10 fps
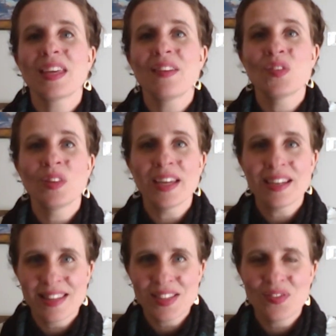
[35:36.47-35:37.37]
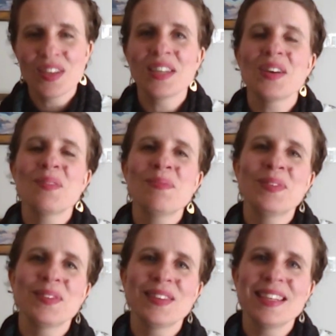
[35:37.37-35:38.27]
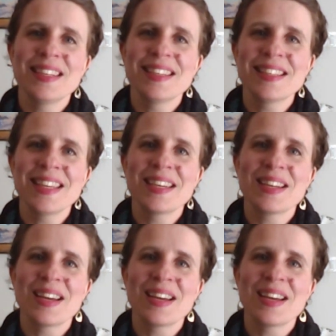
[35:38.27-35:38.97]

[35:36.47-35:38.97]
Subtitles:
If you liked this video, please